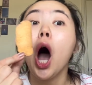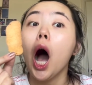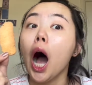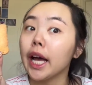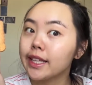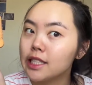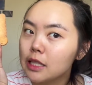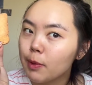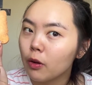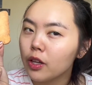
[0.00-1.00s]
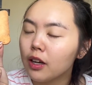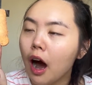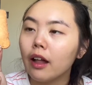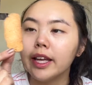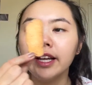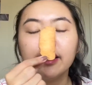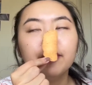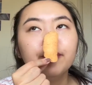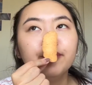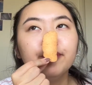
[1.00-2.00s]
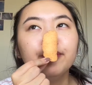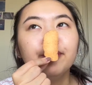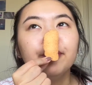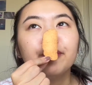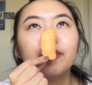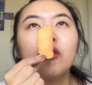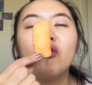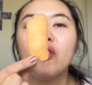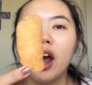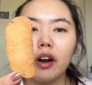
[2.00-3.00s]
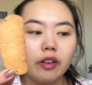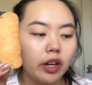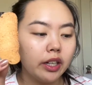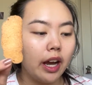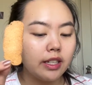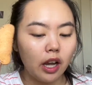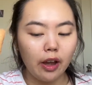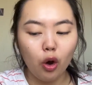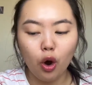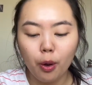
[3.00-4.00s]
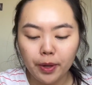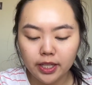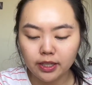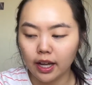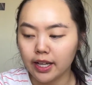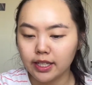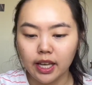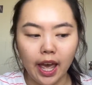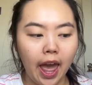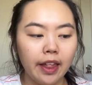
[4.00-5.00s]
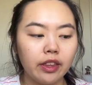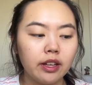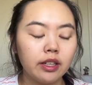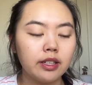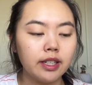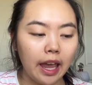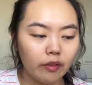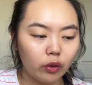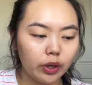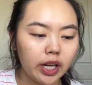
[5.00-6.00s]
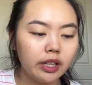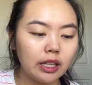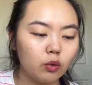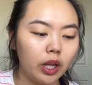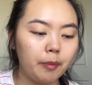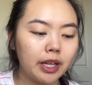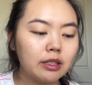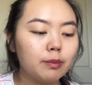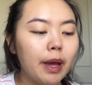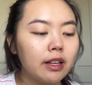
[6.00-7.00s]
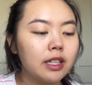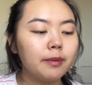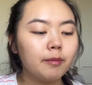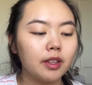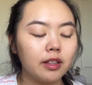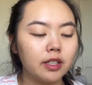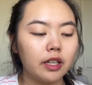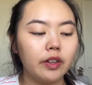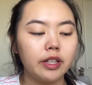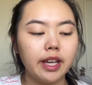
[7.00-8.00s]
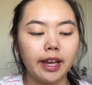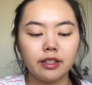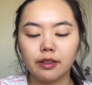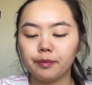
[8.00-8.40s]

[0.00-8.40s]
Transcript: I can smell the garlic. Very, very nice. I hope it's nice and savory. That's what I'm expecting. Let's give it a taste.